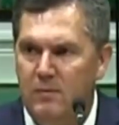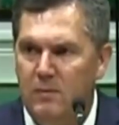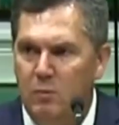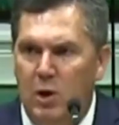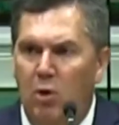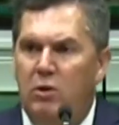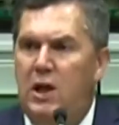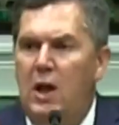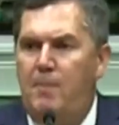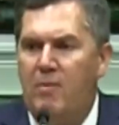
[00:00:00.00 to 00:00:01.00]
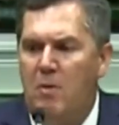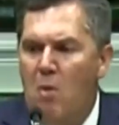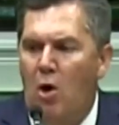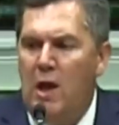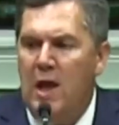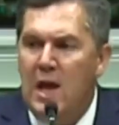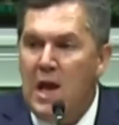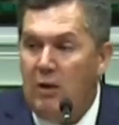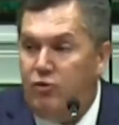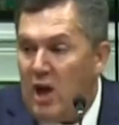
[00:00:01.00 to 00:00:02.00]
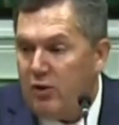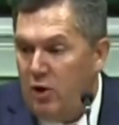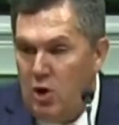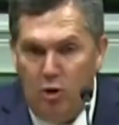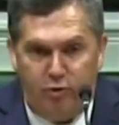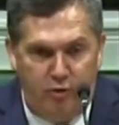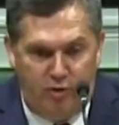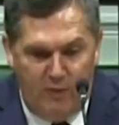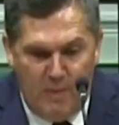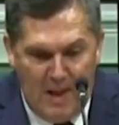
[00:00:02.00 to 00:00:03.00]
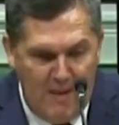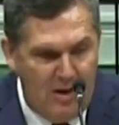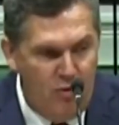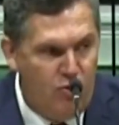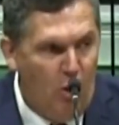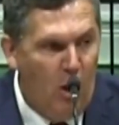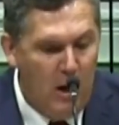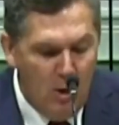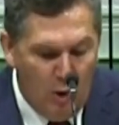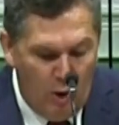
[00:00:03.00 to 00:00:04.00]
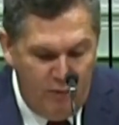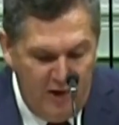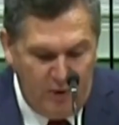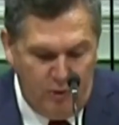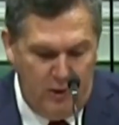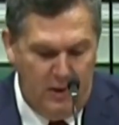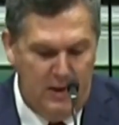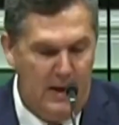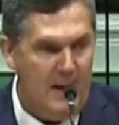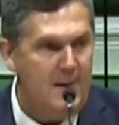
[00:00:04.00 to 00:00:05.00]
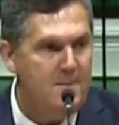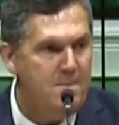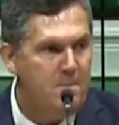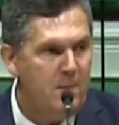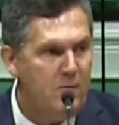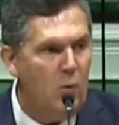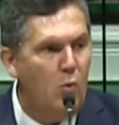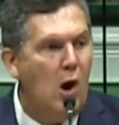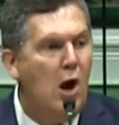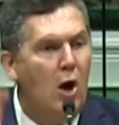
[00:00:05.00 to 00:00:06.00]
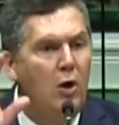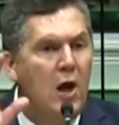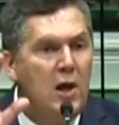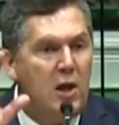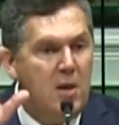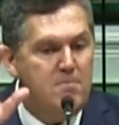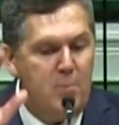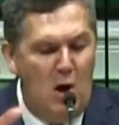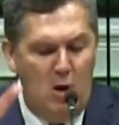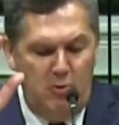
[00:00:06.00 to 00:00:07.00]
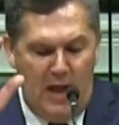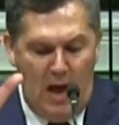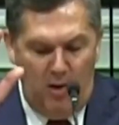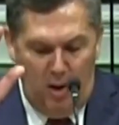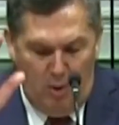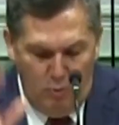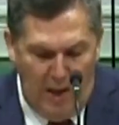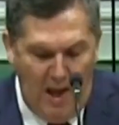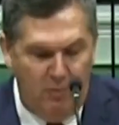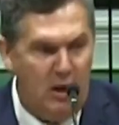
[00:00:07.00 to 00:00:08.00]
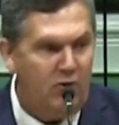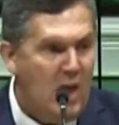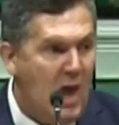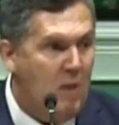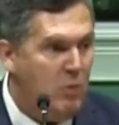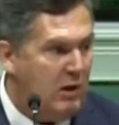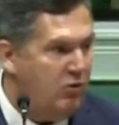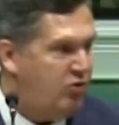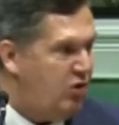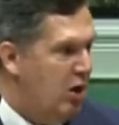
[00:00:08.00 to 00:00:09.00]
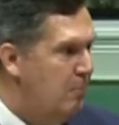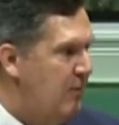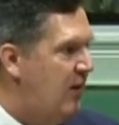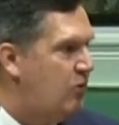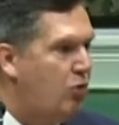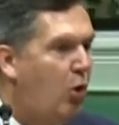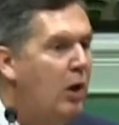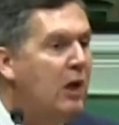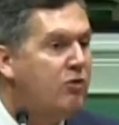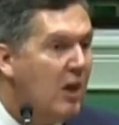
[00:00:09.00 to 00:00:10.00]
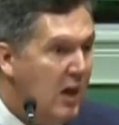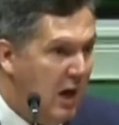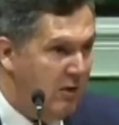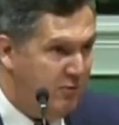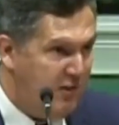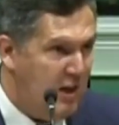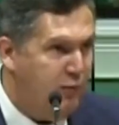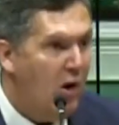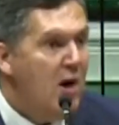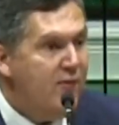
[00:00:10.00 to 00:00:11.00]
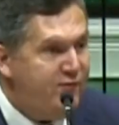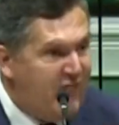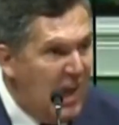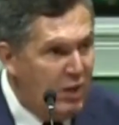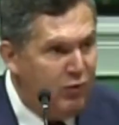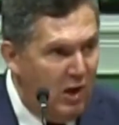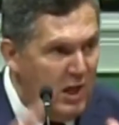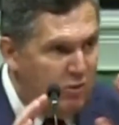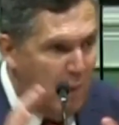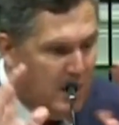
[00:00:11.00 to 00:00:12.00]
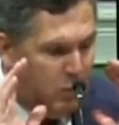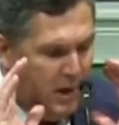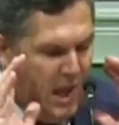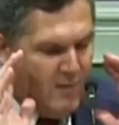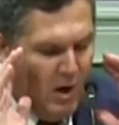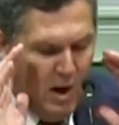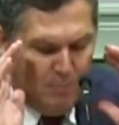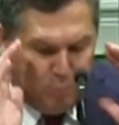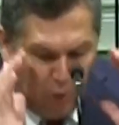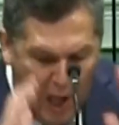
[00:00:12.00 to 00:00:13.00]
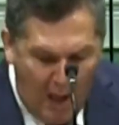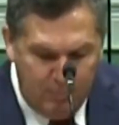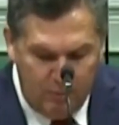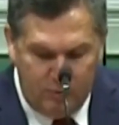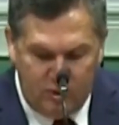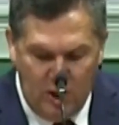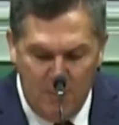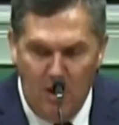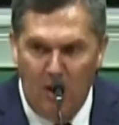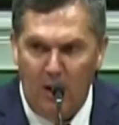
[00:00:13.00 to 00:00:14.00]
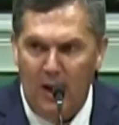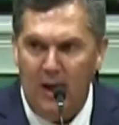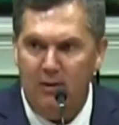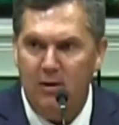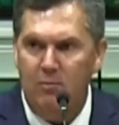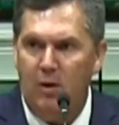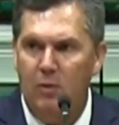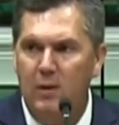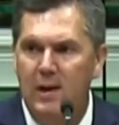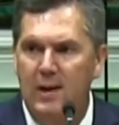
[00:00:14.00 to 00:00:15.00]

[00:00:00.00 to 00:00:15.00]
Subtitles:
We don't get up every morning and check the news to see if I'm going to have any joy or victory today. The world can burn down around us and we can still be victorious and faithful. Faithful in spite of whatever problems come our way.